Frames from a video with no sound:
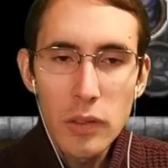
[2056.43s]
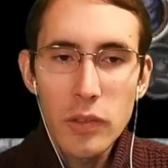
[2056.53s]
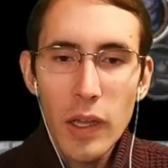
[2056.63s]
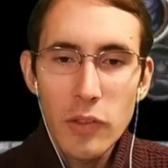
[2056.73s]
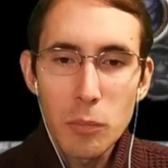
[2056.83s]

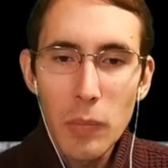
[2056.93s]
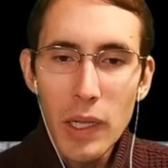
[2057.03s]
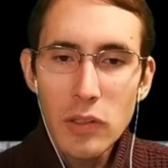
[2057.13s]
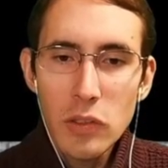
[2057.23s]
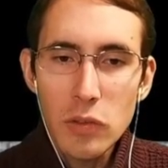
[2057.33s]
these guys
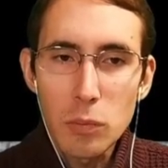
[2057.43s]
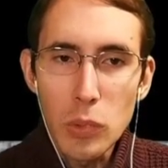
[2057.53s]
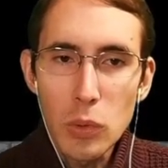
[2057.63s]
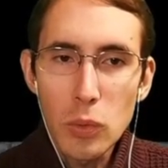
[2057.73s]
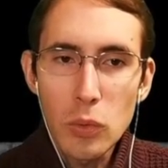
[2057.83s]
might just
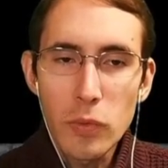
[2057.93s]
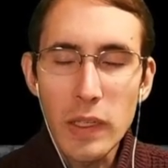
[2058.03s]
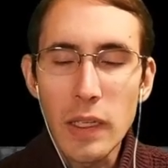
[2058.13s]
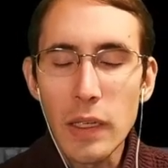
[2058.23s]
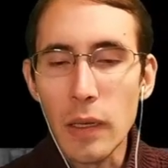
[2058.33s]
move
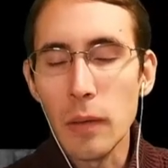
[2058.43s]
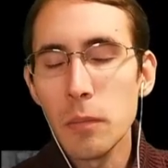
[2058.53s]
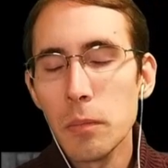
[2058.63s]
in.